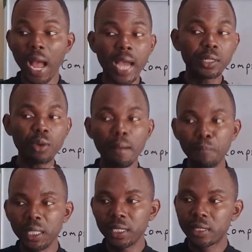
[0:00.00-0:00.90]
and your
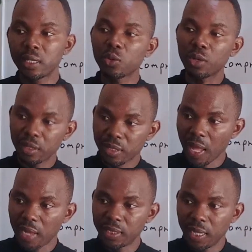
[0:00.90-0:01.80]
ability to
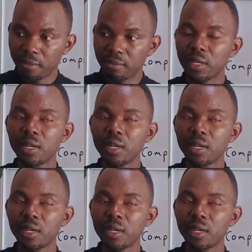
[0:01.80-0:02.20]
understand them